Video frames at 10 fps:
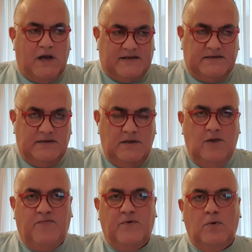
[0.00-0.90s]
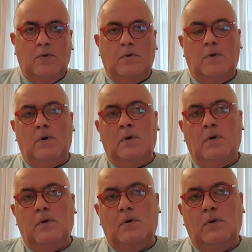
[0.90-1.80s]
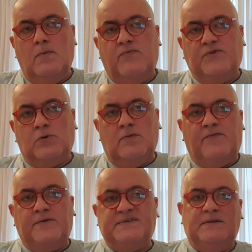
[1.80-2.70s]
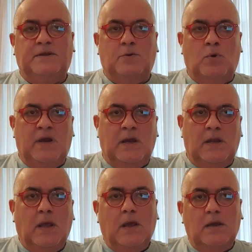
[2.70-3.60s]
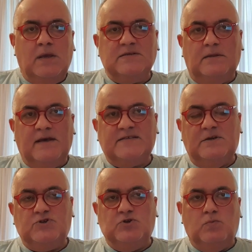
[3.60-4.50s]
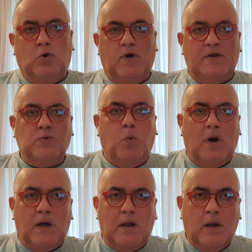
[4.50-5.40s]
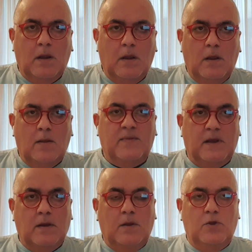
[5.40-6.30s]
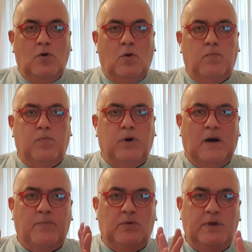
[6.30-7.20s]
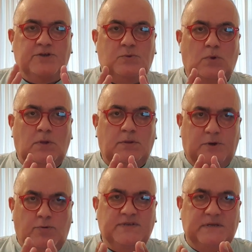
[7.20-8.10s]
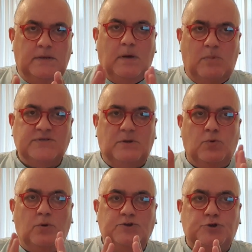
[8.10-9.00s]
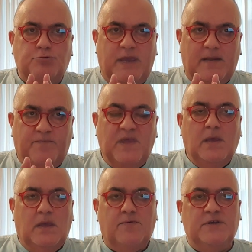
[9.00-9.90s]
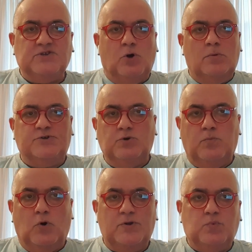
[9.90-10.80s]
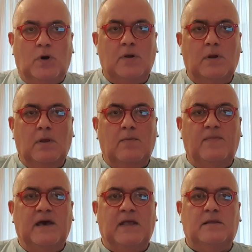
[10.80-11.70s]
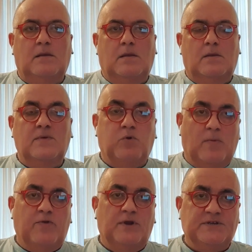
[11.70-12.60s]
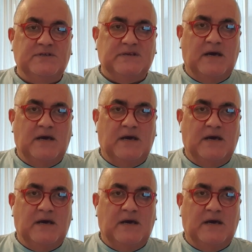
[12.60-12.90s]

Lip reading: But if your total fertility rate is less than 2.1, then your population will decrease in numbers, it will shrink. If it is over 2.1, that the population